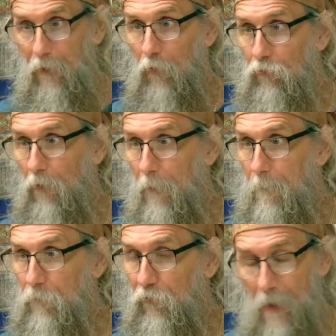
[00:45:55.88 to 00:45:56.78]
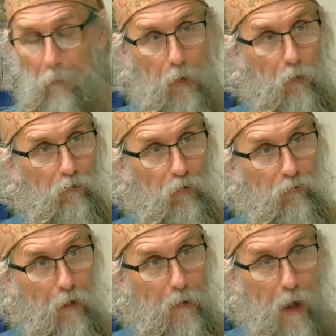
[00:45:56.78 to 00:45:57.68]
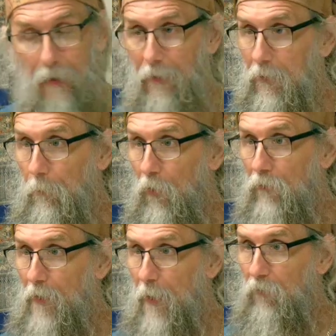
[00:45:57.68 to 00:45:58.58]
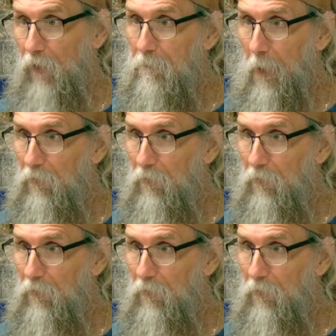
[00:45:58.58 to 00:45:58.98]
those seminaries that said, I need to prove that I'm saved by